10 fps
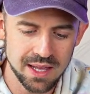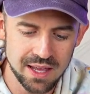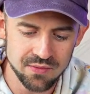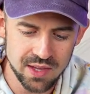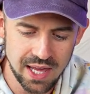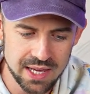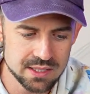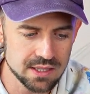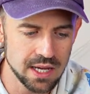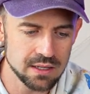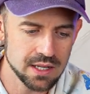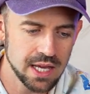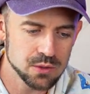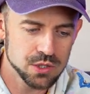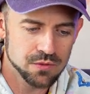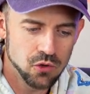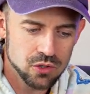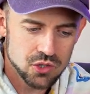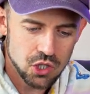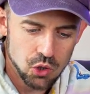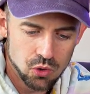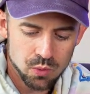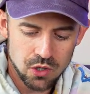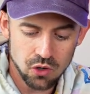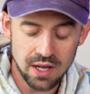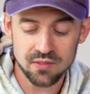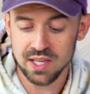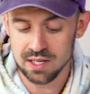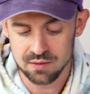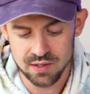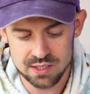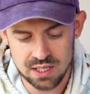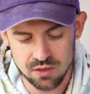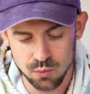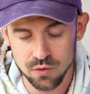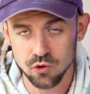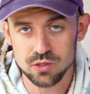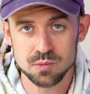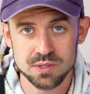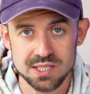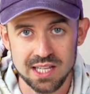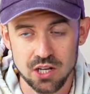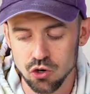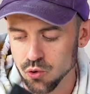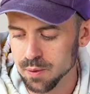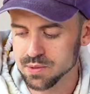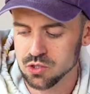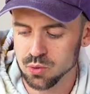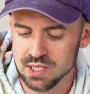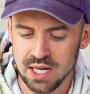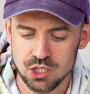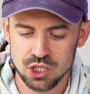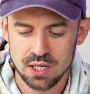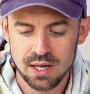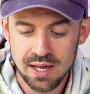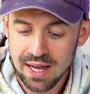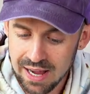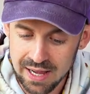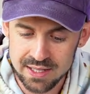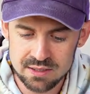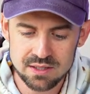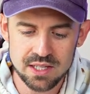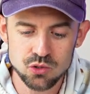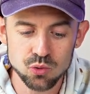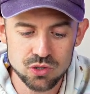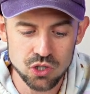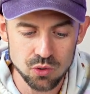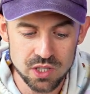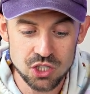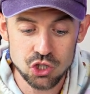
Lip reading: in the case then, the case which I've not secured. We're not at the end of this either. We've got some stick grips to attach, and there's also the